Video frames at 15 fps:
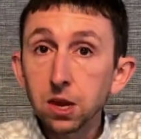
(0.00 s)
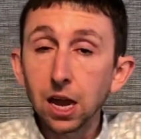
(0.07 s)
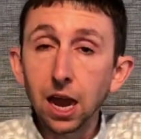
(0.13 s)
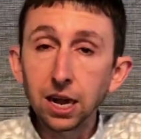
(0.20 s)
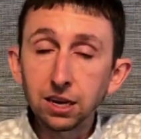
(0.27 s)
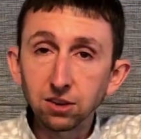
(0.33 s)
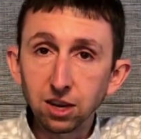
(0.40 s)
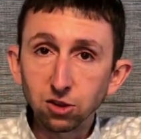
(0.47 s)
And
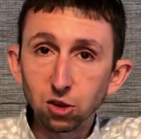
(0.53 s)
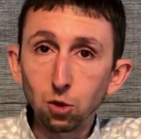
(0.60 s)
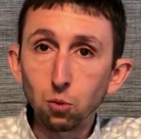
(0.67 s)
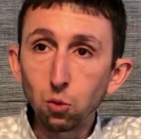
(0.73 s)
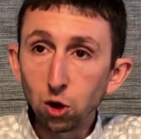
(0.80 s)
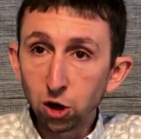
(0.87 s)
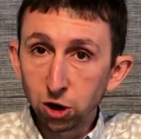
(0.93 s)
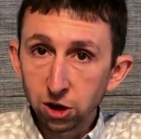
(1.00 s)
he says the
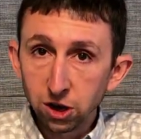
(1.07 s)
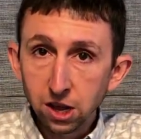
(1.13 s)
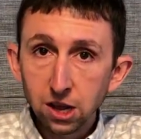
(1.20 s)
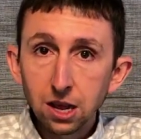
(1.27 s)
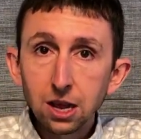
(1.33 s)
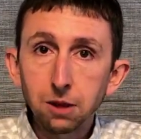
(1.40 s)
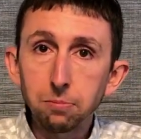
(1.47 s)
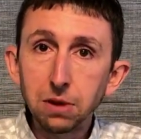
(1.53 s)
Word
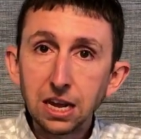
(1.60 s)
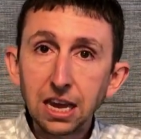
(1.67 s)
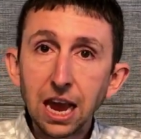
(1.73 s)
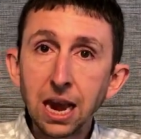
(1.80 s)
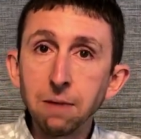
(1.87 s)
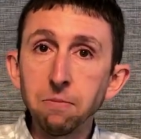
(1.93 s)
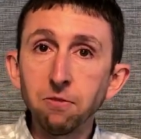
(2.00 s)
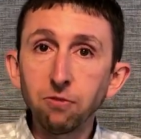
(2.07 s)

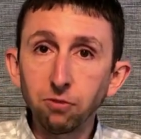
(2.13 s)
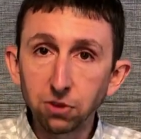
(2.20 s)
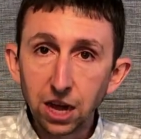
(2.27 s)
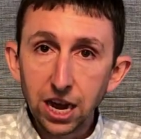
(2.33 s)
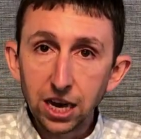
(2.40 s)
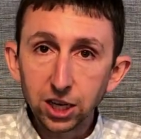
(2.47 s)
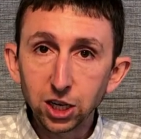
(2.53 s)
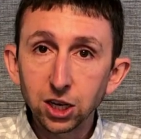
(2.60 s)
became
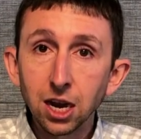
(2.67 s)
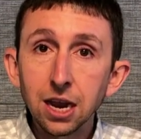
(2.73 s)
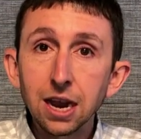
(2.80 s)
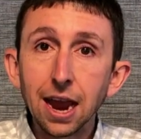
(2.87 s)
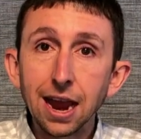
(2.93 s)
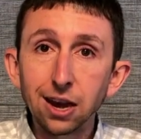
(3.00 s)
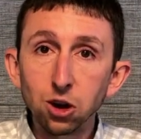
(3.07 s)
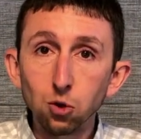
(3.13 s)
flesh
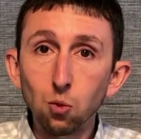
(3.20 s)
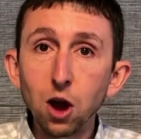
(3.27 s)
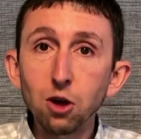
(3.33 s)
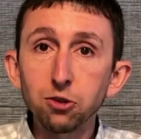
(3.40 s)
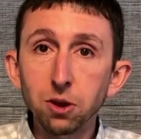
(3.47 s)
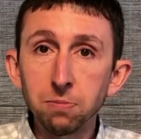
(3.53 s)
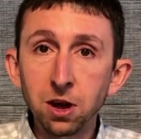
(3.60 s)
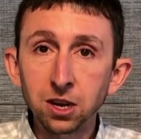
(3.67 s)
and
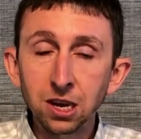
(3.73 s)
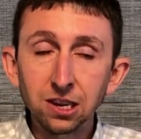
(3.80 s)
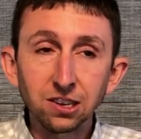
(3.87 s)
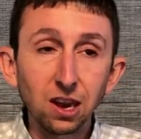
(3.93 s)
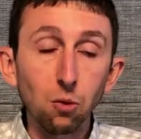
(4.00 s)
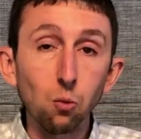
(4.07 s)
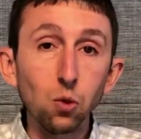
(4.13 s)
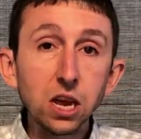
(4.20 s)
dwelt among us,
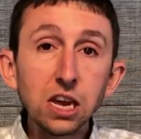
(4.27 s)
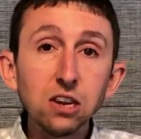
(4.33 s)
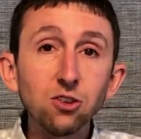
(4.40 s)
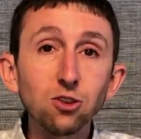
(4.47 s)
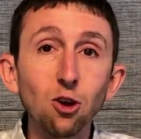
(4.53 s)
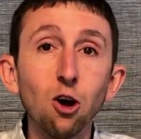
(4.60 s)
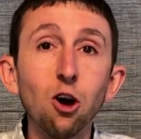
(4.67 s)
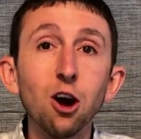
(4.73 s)
and we
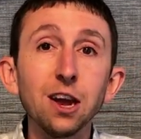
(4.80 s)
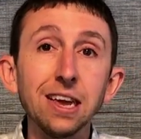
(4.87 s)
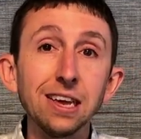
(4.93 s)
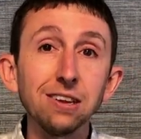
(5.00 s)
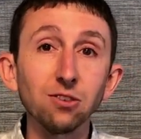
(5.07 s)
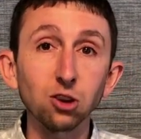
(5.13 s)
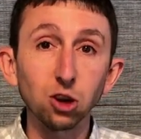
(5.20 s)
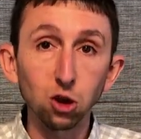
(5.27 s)
saw
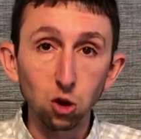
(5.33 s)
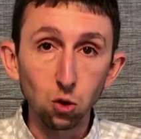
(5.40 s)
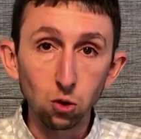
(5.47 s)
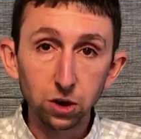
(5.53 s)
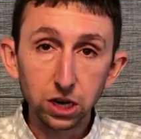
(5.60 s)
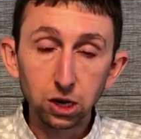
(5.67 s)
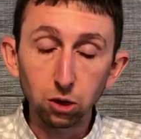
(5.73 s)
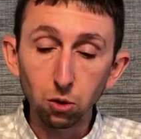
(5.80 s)
his
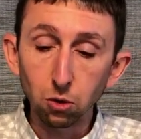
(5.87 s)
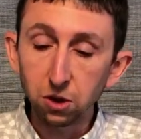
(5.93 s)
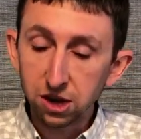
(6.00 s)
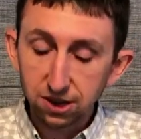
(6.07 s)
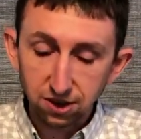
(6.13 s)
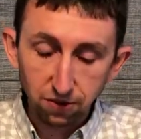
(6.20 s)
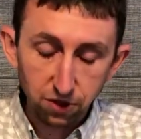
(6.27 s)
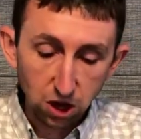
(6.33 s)
glory. Glory
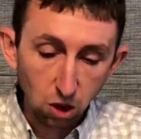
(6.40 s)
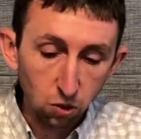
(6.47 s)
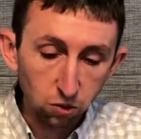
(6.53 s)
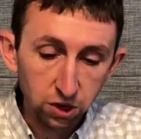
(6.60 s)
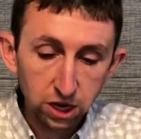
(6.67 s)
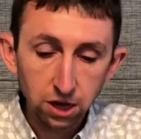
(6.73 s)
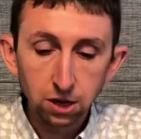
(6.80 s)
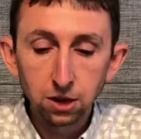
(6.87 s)
as of the
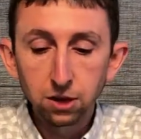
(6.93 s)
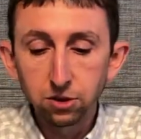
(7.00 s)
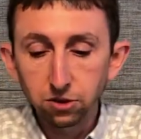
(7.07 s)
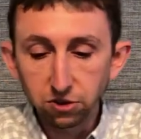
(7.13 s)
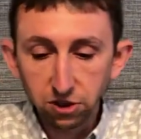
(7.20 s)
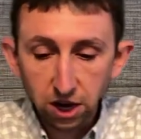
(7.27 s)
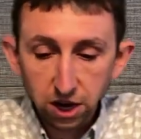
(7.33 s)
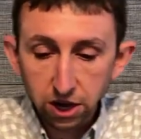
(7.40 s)
only
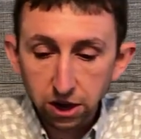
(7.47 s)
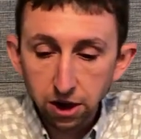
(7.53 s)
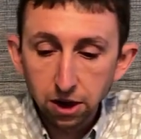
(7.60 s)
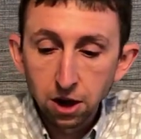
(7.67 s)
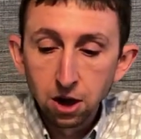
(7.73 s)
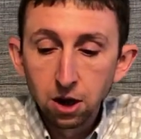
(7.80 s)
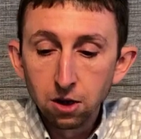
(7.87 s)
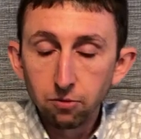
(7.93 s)
Son
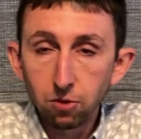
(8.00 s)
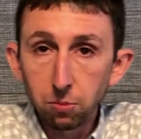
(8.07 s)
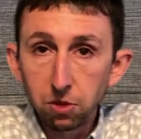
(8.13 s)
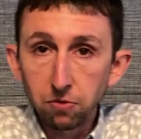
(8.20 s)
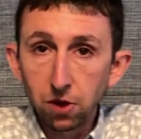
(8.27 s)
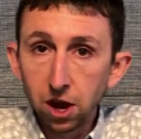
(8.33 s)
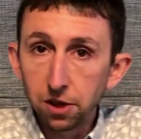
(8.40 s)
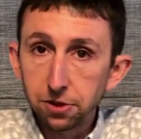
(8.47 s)
from the
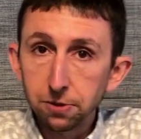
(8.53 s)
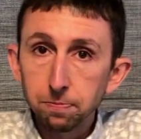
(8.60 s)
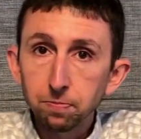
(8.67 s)
Father.